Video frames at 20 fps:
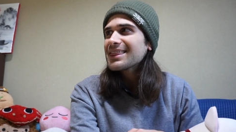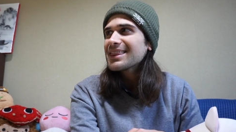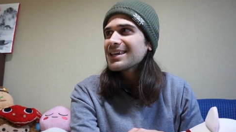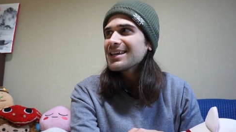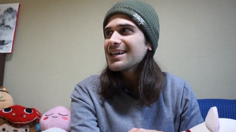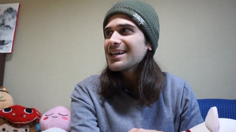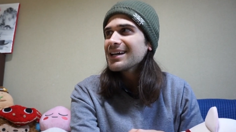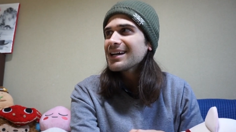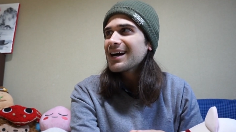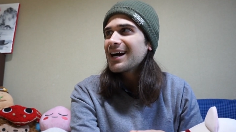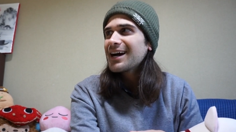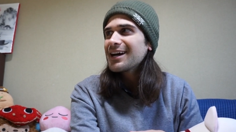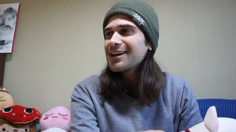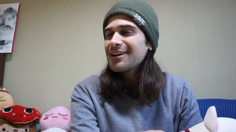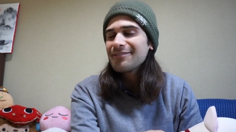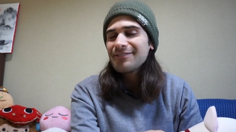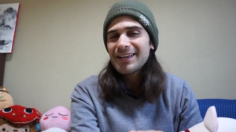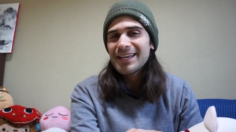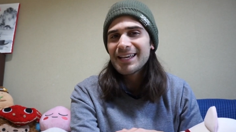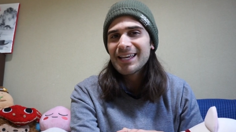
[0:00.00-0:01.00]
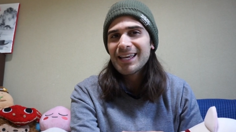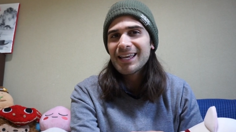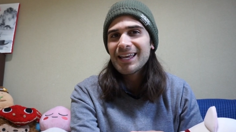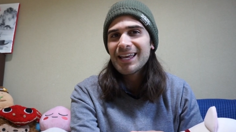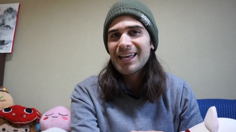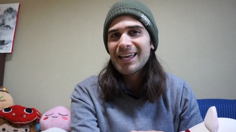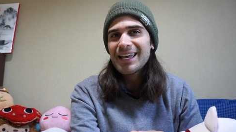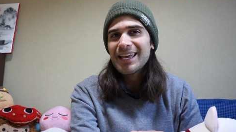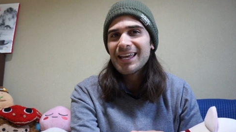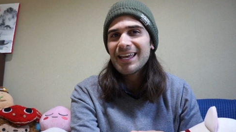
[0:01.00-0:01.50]
think
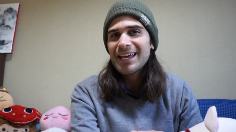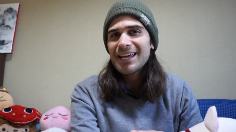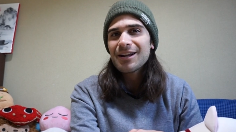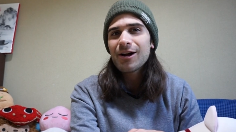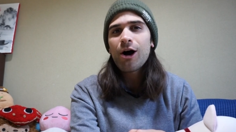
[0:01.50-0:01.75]
it